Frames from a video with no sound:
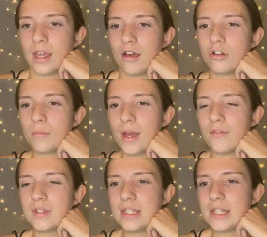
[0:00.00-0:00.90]
How come I
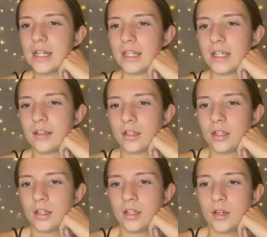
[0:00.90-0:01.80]
haven't seen any?
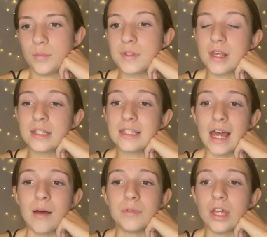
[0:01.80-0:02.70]
Besides
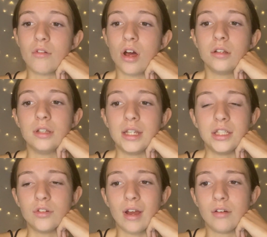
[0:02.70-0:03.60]
Sam, there aren't
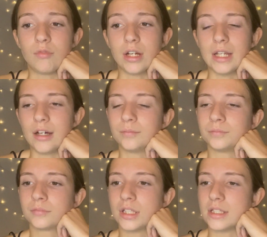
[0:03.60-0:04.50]
any around right now,
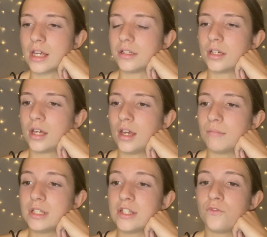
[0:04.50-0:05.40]
he said.
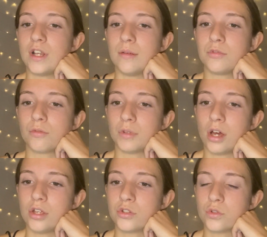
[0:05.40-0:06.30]
Mrs. Phillips from the
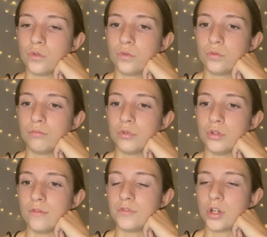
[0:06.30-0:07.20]
high school
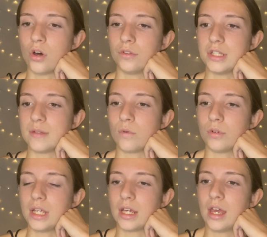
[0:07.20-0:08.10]
moved on this
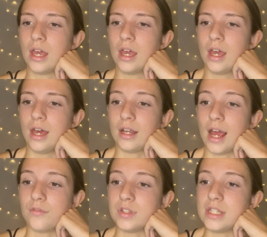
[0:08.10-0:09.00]
morning, and I
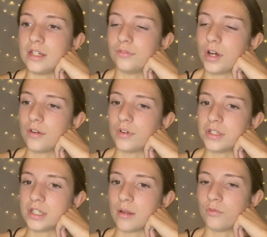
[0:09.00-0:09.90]
haven't seen a
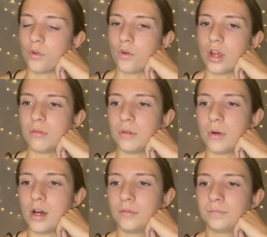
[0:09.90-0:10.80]
firefighter named Florio in a
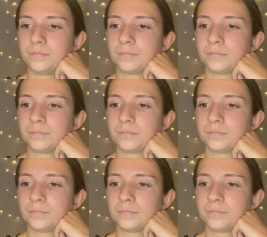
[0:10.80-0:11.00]
while.